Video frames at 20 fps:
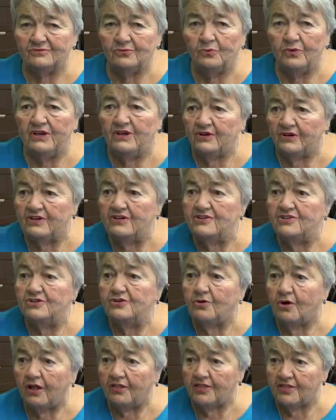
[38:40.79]
We couldn't
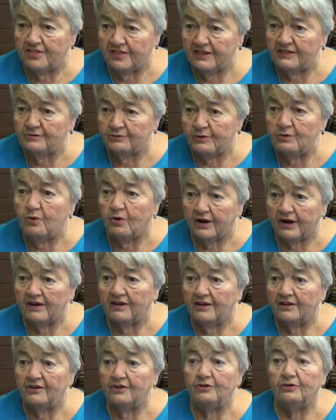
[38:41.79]
do all the things we wanted
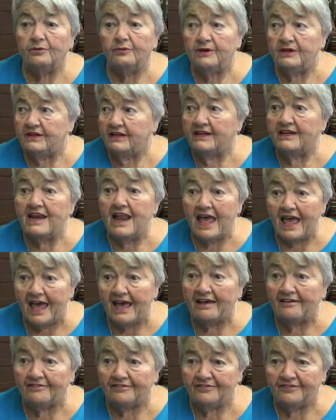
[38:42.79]
to do, and we didn't
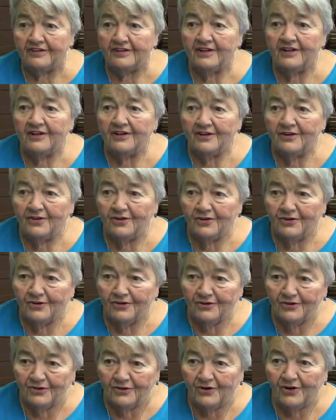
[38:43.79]
have
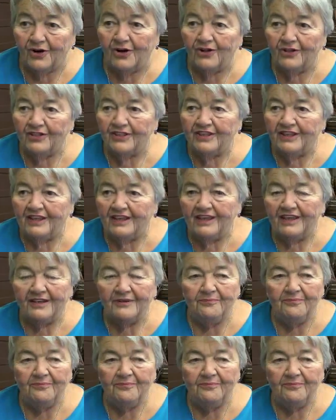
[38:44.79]
all the